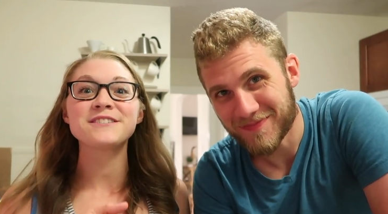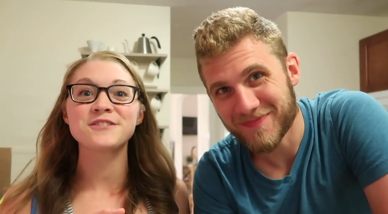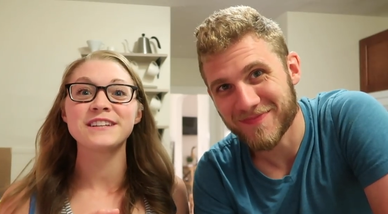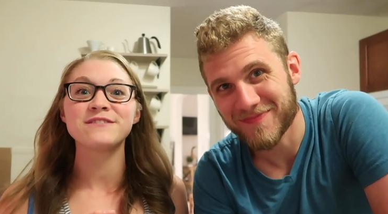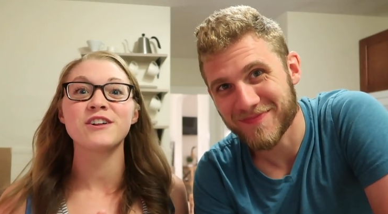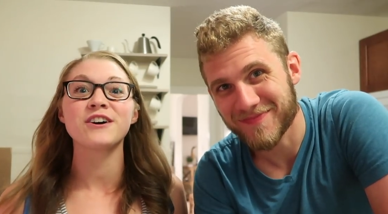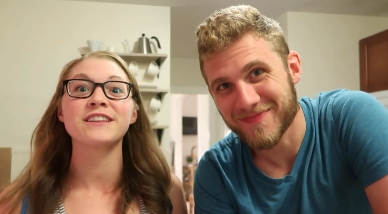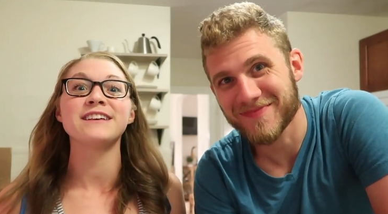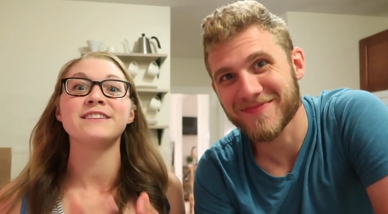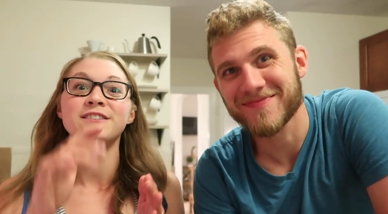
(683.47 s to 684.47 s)
Speaker 1: yesterday's
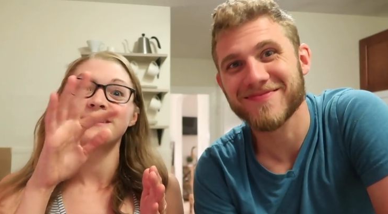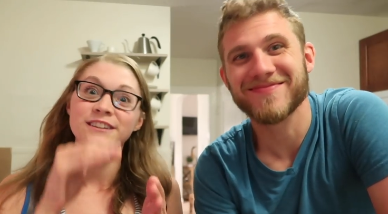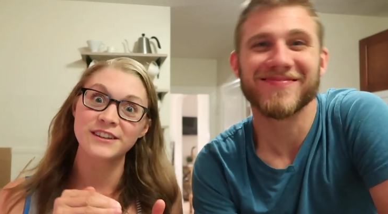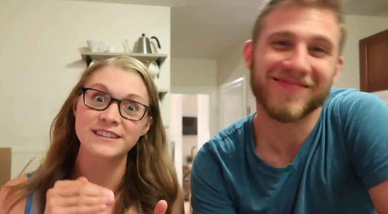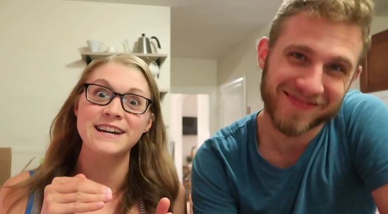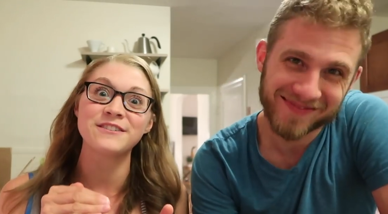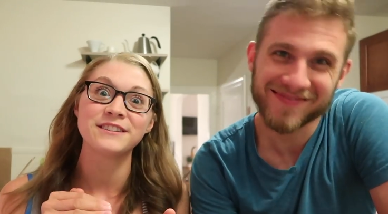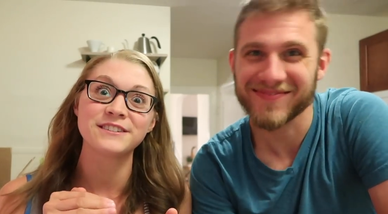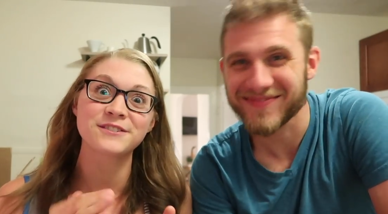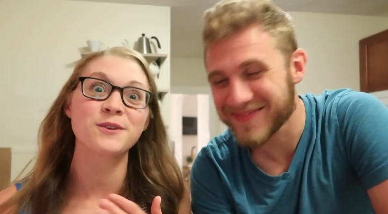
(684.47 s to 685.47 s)
vlog and then click
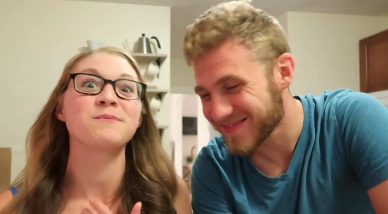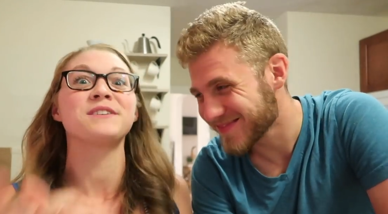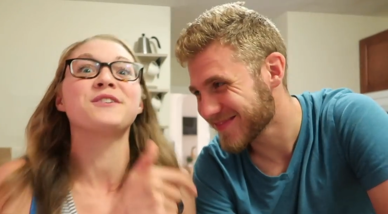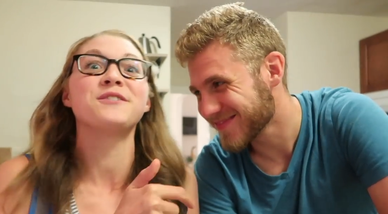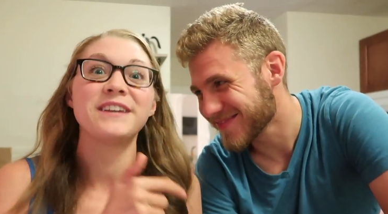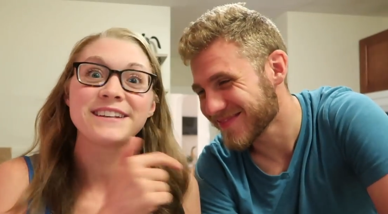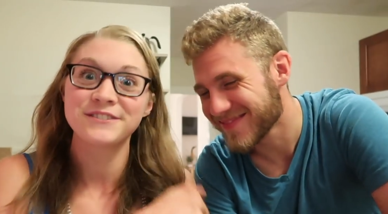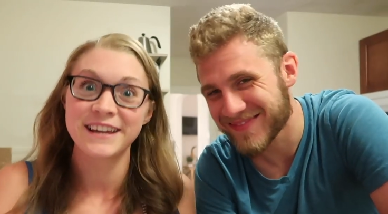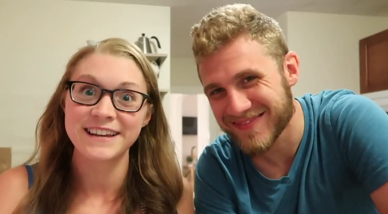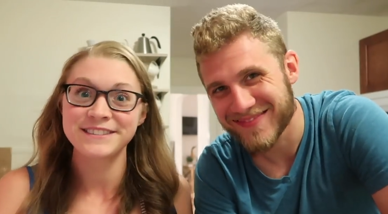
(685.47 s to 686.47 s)
down in the description to go to
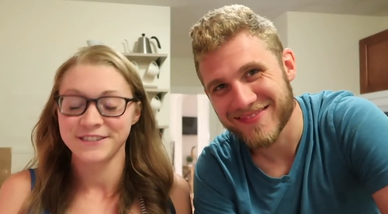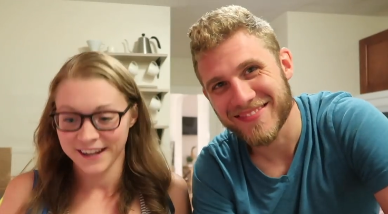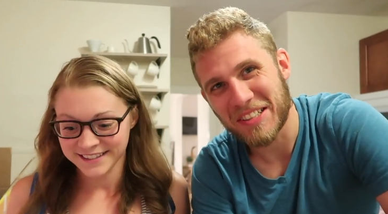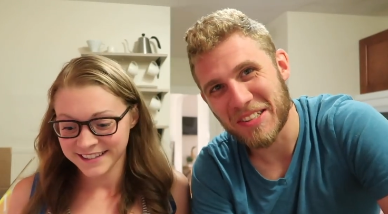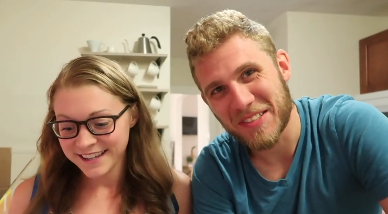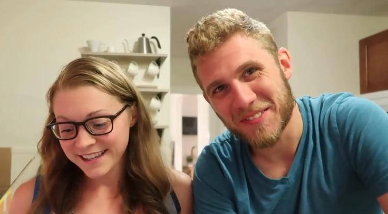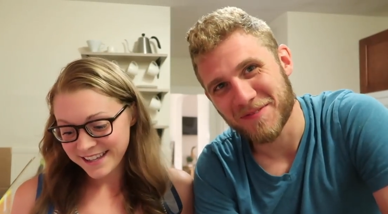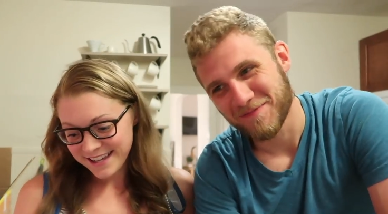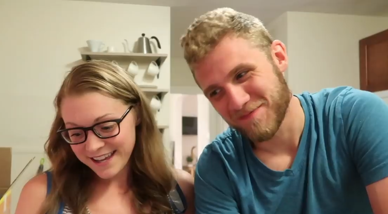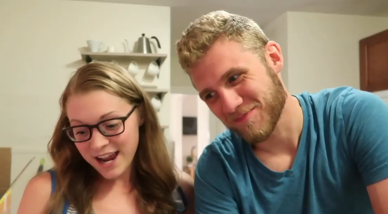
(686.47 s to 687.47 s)
yesterday's.
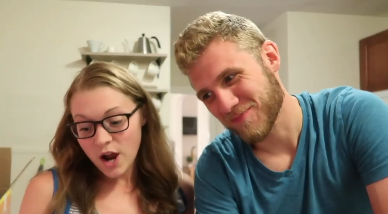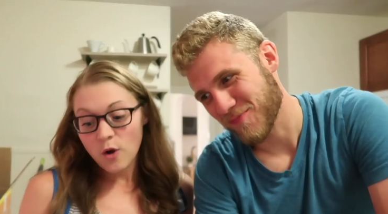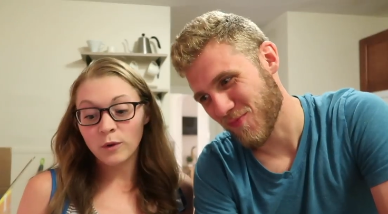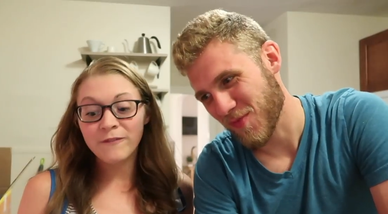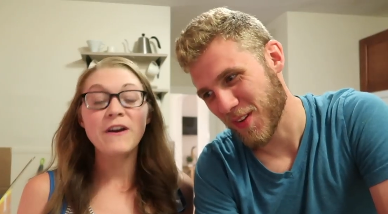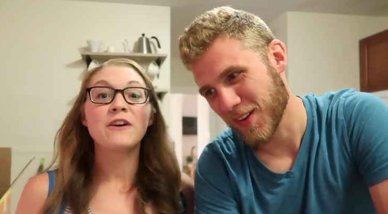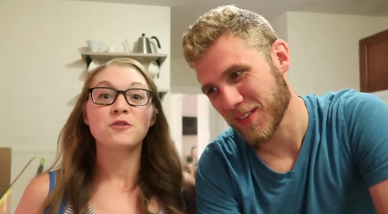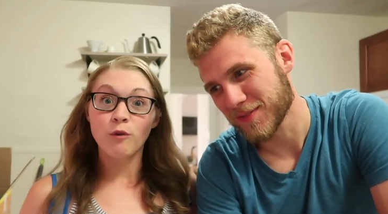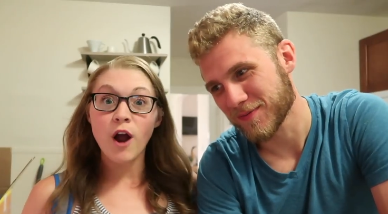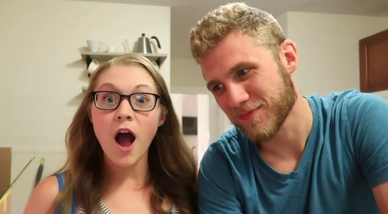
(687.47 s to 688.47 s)
We
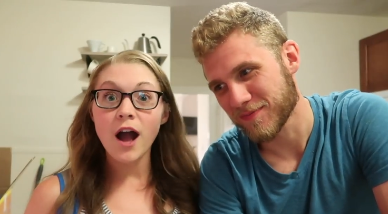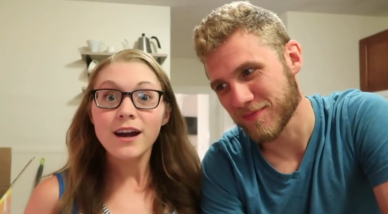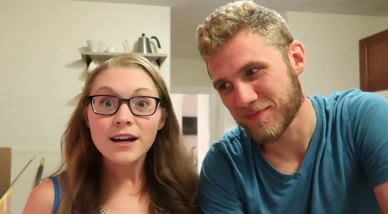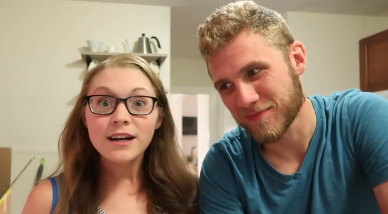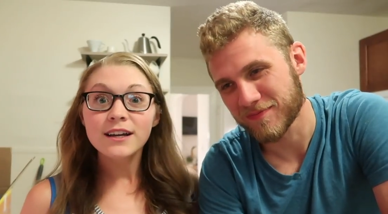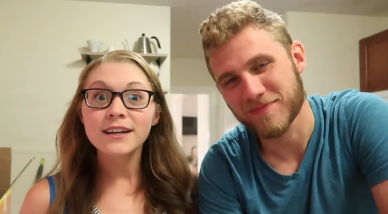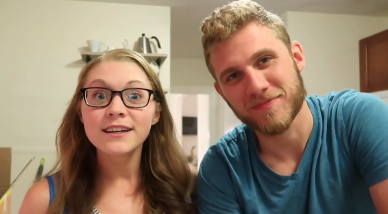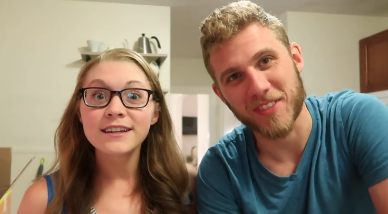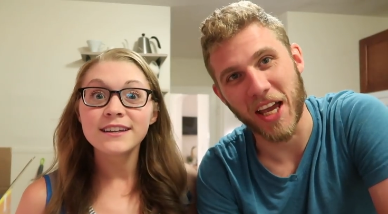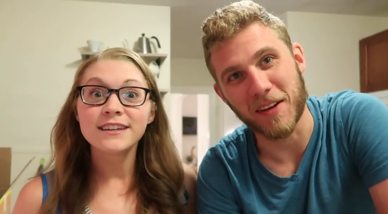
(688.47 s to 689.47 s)
found a rock.
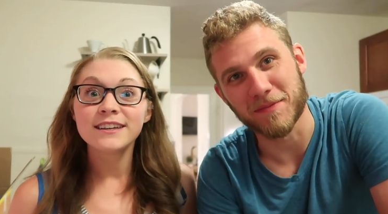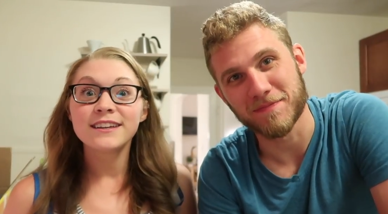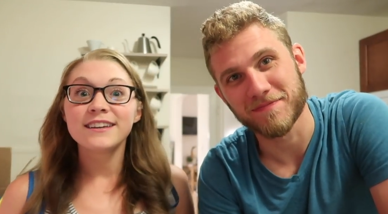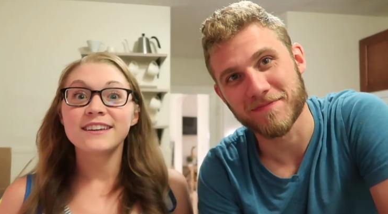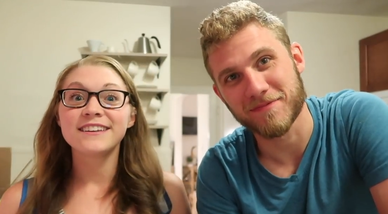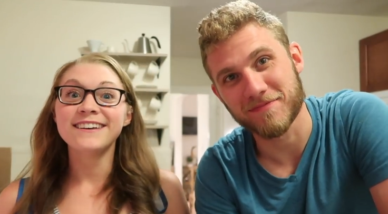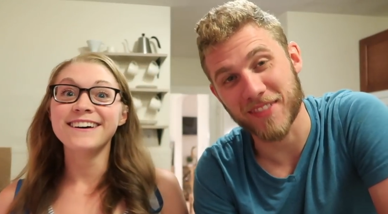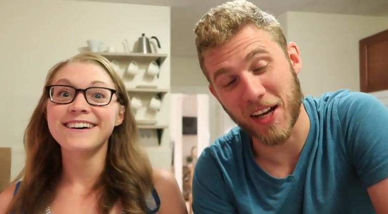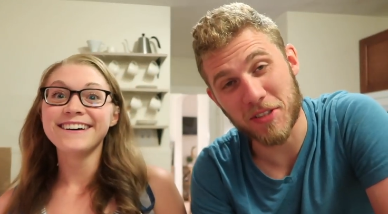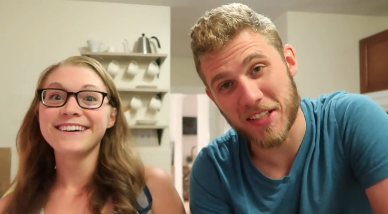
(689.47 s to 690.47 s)
Speaker 2: Yeah.
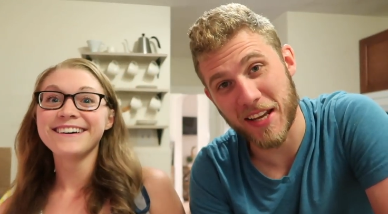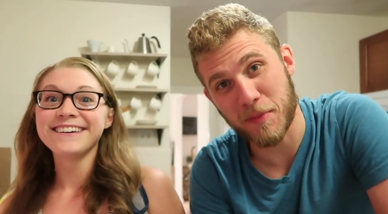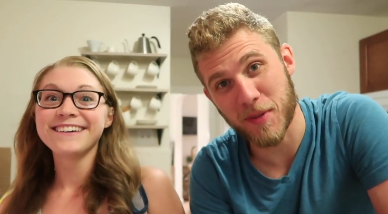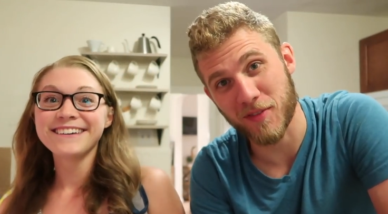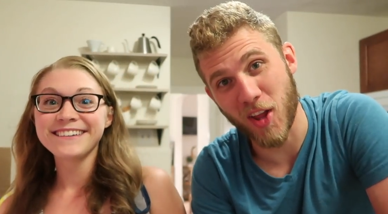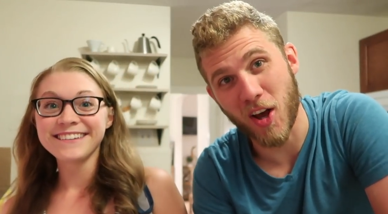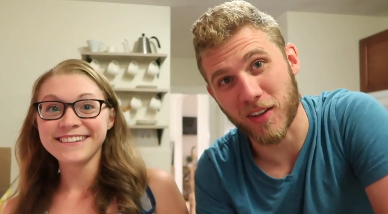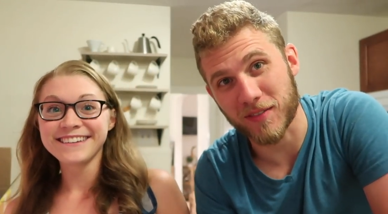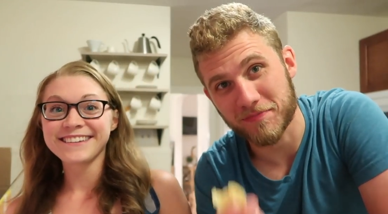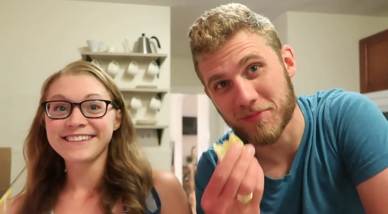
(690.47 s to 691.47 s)
That was the name of the
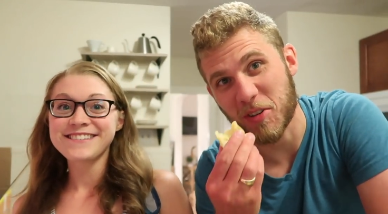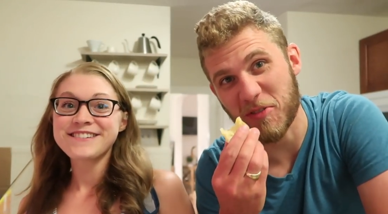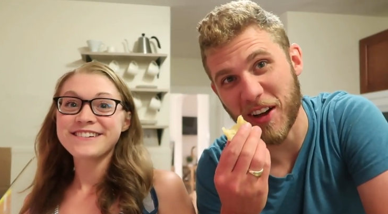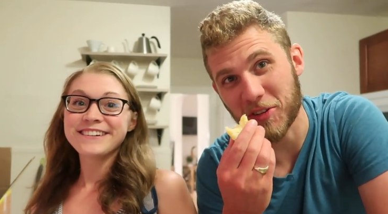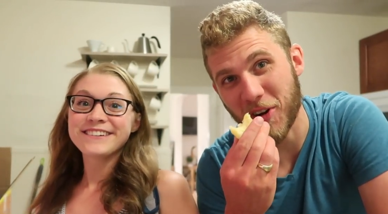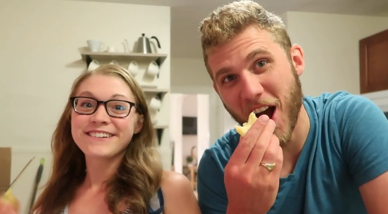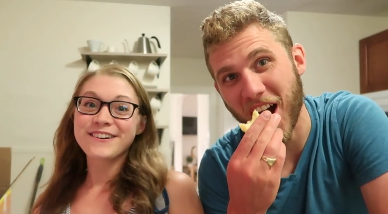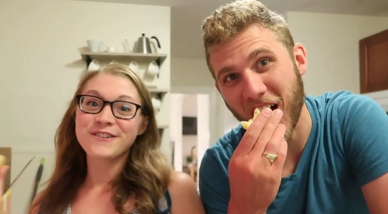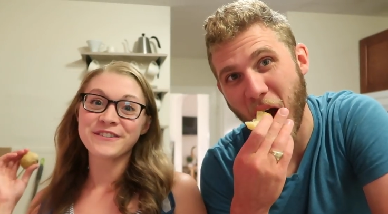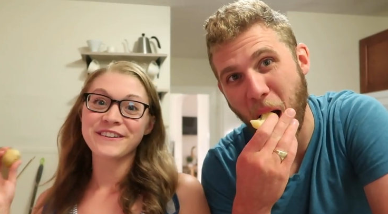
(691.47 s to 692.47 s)
vlog. We found a rock.
Speaker 1: We